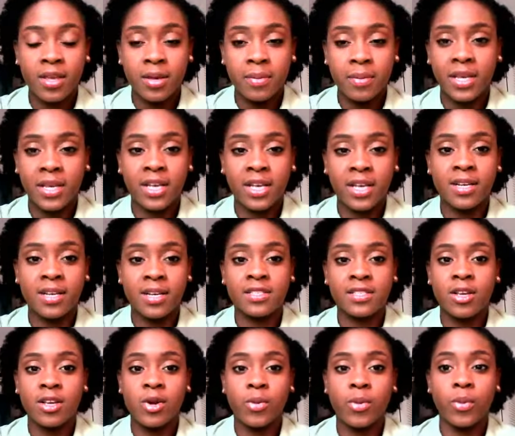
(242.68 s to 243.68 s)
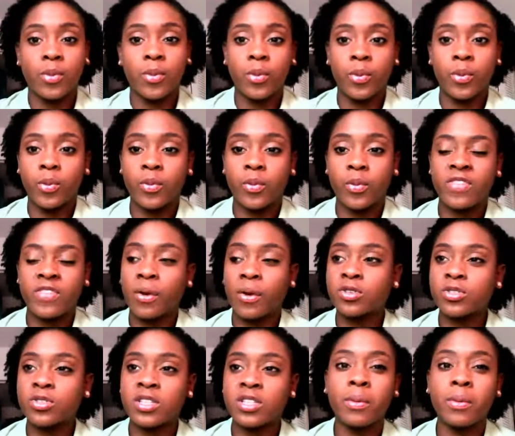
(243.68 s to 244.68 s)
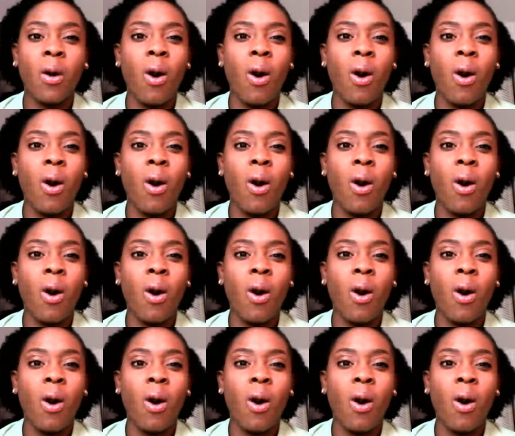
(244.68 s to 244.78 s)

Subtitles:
because there will